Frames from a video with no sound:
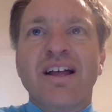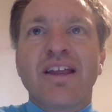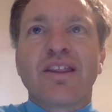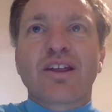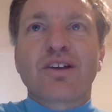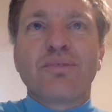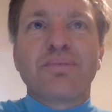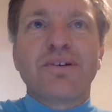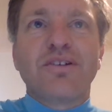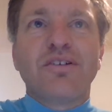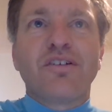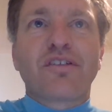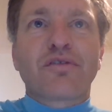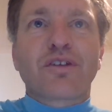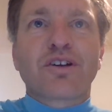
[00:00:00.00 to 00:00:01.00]
that can be
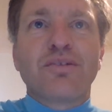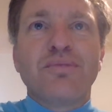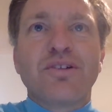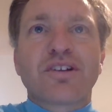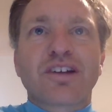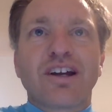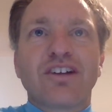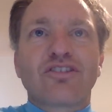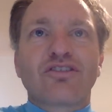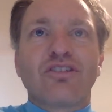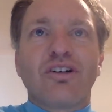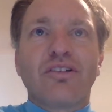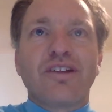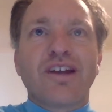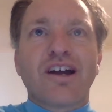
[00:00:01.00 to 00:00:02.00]
used for communication
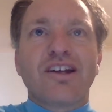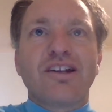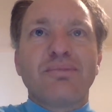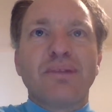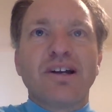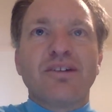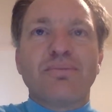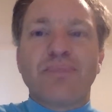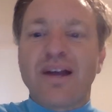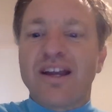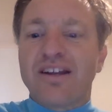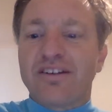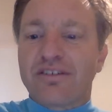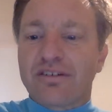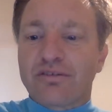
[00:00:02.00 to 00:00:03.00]
on the 80-meter
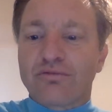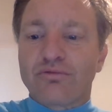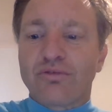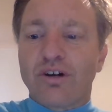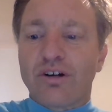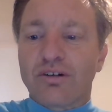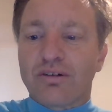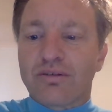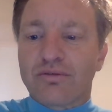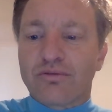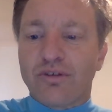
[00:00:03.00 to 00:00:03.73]
band. Wrong.